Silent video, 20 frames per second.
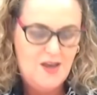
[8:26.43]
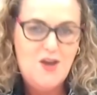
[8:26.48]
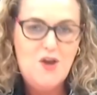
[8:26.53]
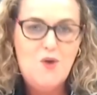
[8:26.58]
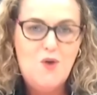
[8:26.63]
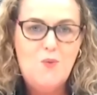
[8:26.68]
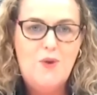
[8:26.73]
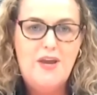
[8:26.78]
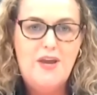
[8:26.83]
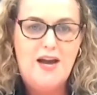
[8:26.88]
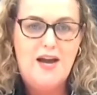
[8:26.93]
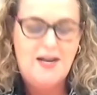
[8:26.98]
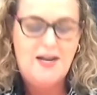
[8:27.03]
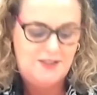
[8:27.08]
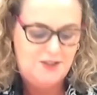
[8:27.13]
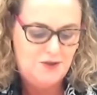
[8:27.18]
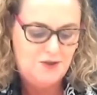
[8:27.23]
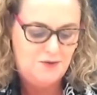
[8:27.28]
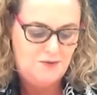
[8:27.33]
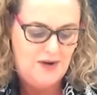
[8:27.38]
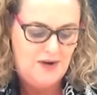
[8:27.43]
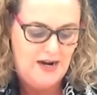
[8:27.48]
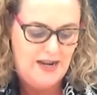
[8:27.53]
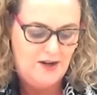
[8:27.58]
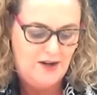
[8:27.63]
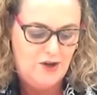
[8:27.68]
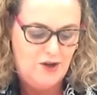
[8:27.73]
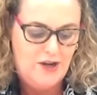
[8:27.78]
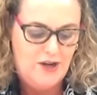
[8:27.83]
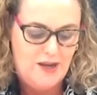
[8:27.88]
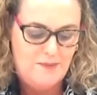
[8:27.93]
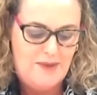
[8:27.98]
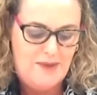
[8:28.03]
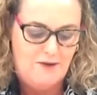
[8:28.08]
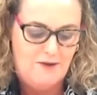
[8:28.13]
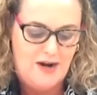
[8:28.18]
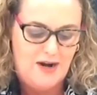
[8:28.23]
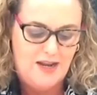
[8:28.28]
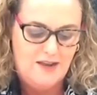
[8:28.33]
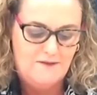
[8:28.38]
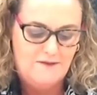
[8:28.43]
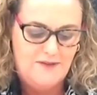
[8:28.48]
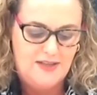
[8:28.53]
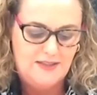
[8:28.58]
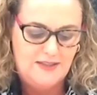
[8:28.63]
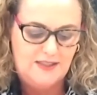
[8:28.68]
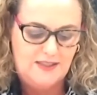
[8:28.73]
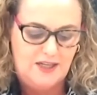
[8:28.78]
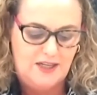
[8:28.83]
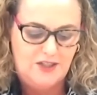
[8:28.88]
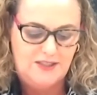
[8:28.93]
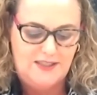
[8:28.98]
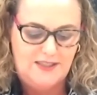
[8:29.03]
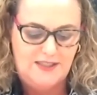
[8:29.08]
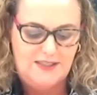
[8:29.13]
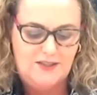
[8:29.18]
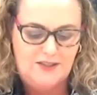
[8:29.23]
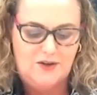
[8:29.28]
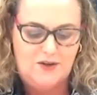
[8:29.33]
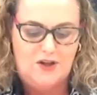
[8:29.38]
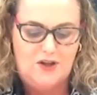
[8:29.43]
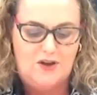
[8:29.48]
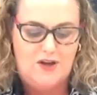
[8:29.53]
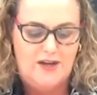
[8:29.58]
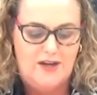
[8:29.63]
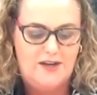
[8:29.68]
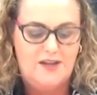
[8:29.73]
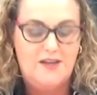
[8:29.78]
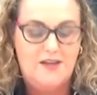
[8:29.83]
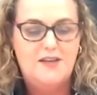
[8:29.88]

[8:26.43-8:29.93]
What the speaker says: We are still learning about running events such as this online,